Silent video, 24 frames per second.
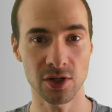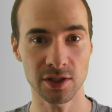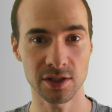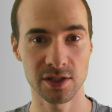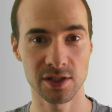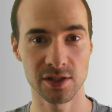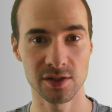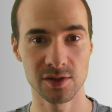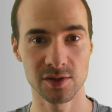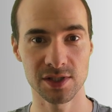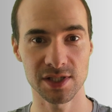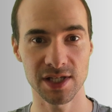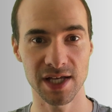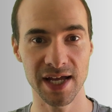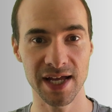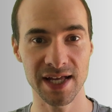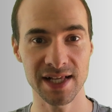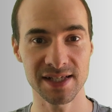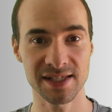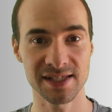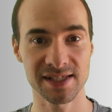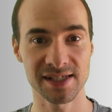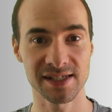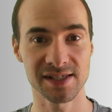news
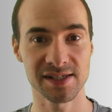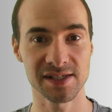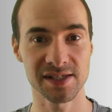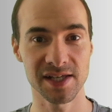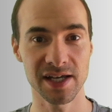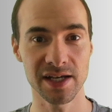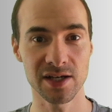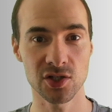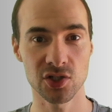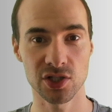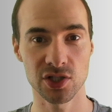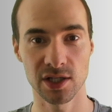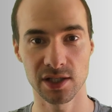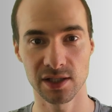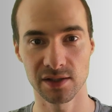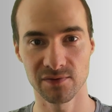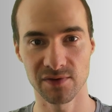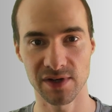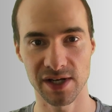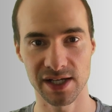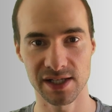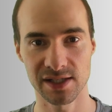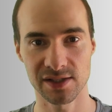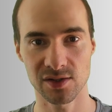and sensational
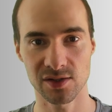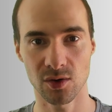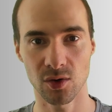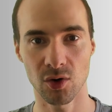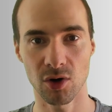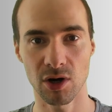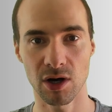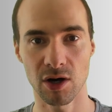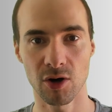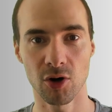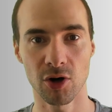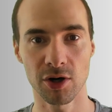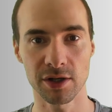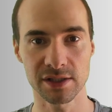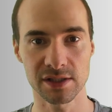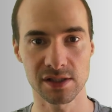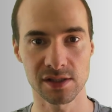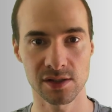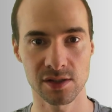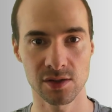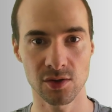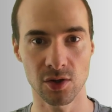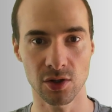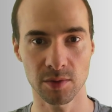events or hot
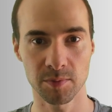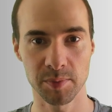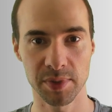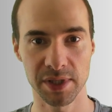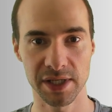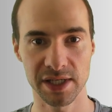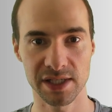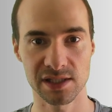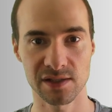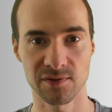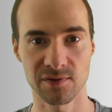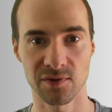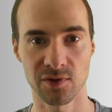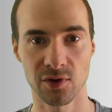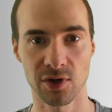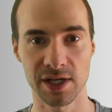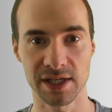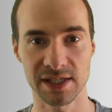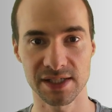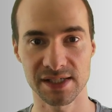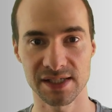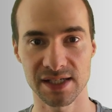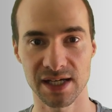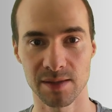stock picks, for
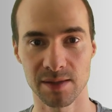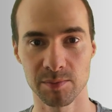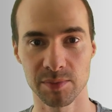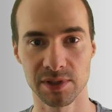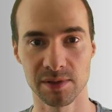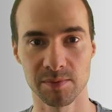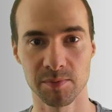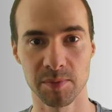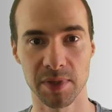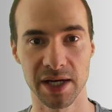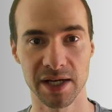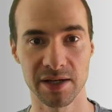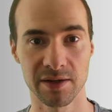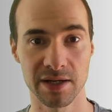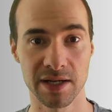example by